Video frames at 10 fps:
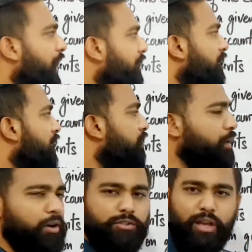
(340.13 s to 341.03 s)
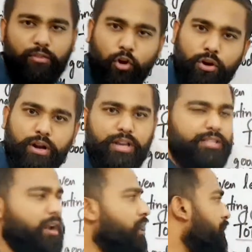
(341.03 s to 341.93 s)
fine, because we have already
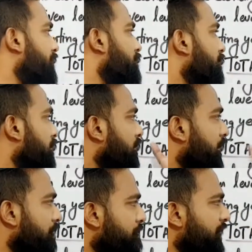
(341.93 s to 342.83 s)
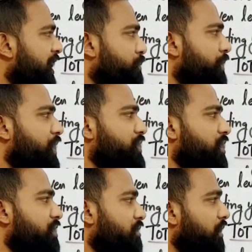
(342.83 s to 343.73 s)
studied it. Government
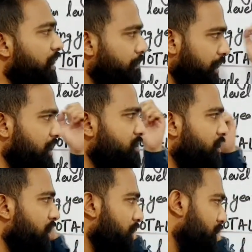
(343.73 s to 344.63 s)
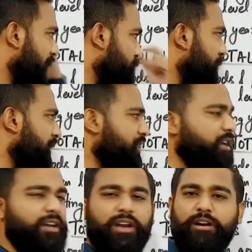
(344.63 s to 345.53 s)
expenditure means the
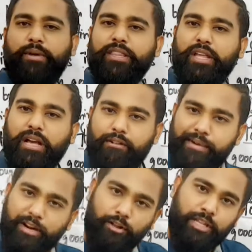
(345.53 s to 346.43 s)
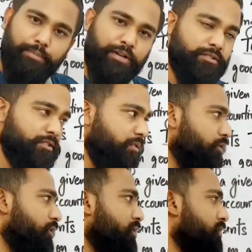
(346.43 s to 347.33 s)
expenditure incurred by the government on the purchase of
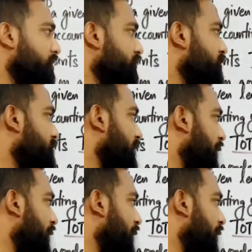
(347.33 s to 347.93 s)
goods and services.